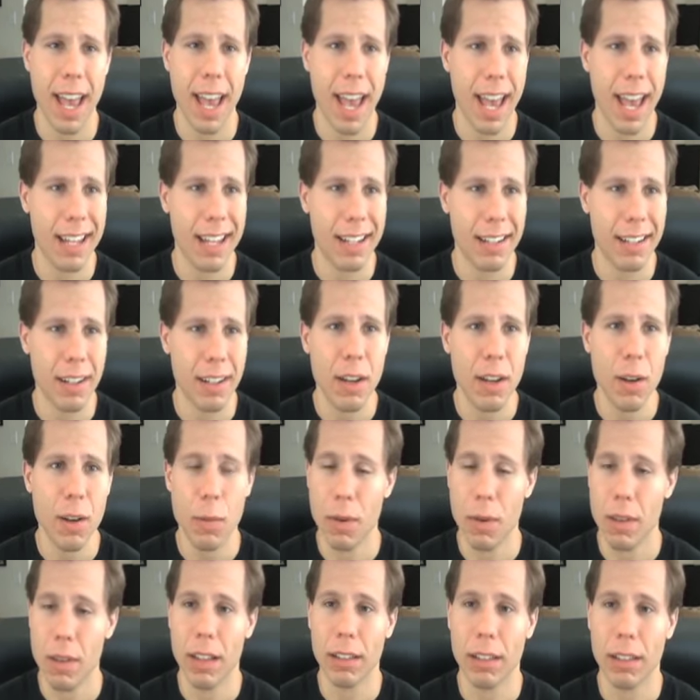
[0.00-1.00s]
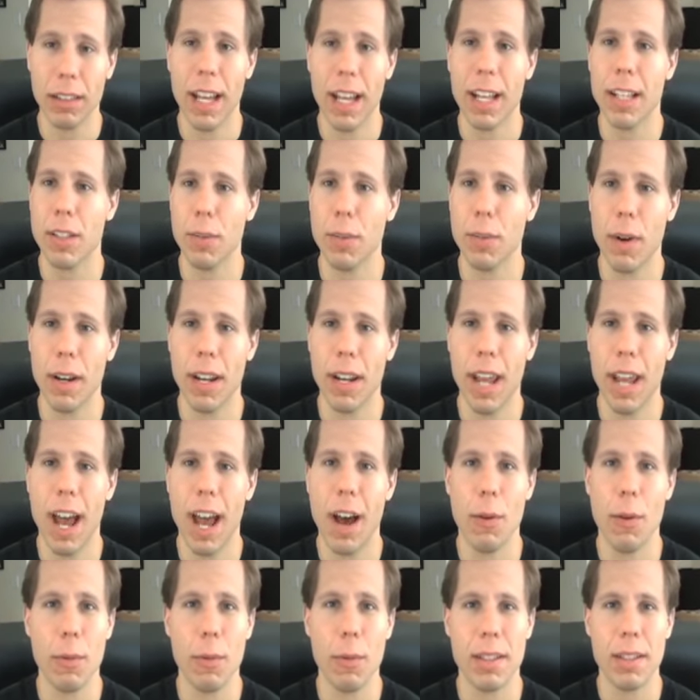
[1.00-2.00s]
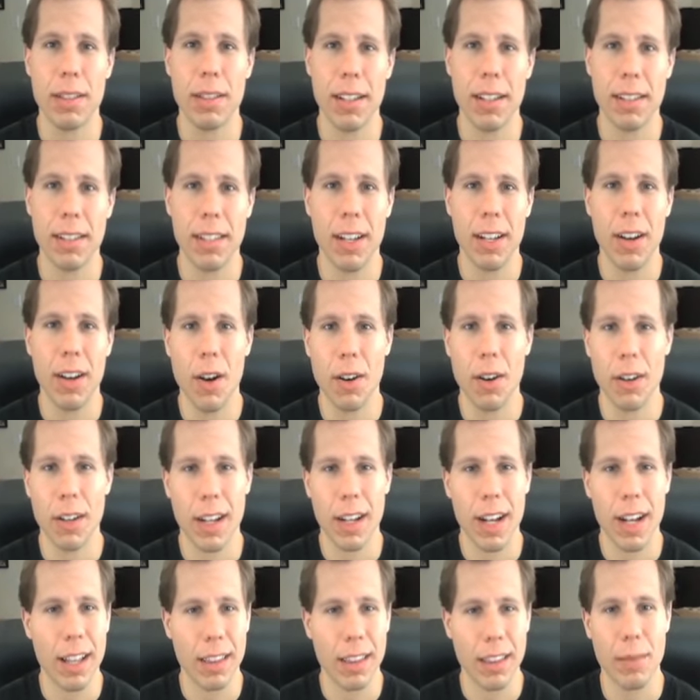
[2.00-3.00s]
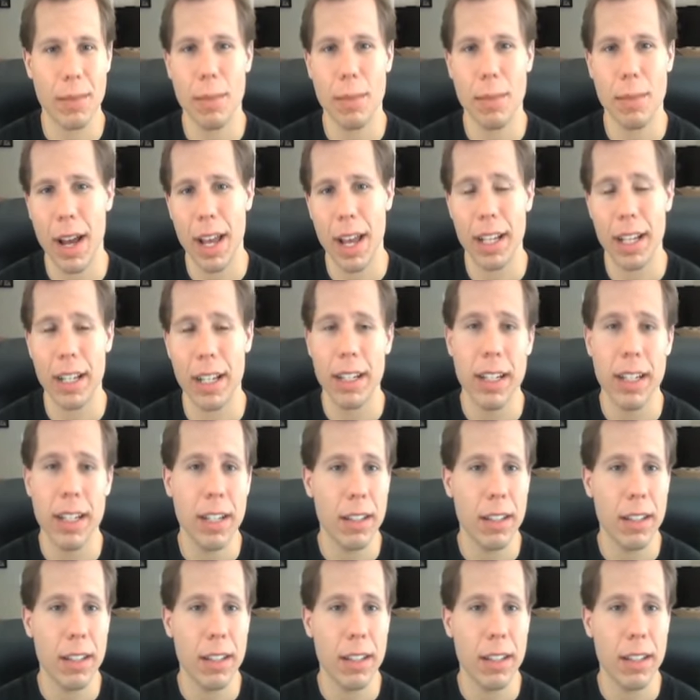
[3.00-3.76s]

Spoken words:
and when the lights went out, when Dixie Carter cut the mic,